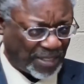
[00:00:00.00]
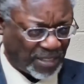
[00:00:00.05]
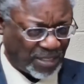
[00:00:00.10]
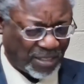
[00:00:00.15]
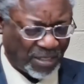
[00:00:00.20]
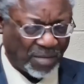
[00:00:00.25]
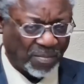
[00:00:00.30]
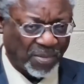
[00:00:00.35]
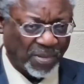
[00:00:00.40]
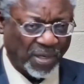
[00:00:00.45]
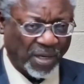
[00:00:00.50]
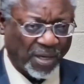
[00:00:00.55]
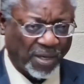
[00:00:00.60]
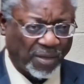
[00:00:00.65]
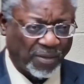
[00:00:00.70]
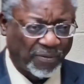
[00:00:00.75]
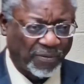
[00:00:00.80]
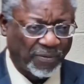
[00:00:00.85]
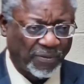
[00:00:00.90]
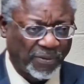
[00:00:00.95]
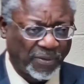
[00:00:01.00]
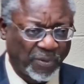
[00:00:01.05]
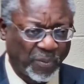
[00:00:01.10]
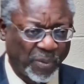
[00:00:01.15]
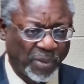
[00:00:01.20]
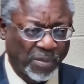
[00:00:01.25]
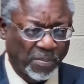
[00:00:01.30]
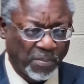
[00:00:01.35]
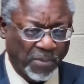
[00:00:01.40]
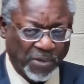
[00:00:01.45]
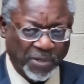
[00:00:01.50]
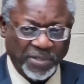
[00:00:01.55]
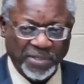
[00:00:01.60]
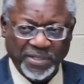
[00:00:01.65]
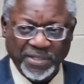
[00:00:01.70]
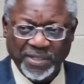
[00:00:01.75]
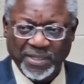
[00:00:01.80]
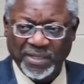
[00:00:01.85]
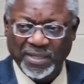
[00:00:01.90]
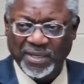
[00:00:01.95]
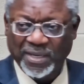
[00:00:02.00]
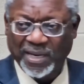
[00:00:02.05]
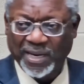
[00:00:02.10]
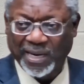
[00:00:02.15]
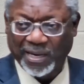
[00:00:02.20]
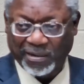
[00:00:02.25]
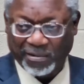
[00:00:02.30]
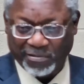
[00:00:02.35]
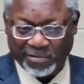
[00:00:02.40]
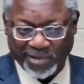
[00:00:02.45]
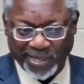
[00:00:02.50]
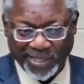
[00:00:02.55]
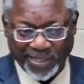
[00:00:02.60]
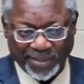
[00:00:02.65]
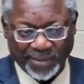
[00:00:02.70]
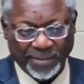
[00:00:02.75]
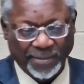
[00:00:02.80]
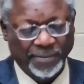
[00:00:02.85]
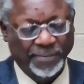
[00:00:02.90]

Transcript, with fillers: himself with mercy and grace.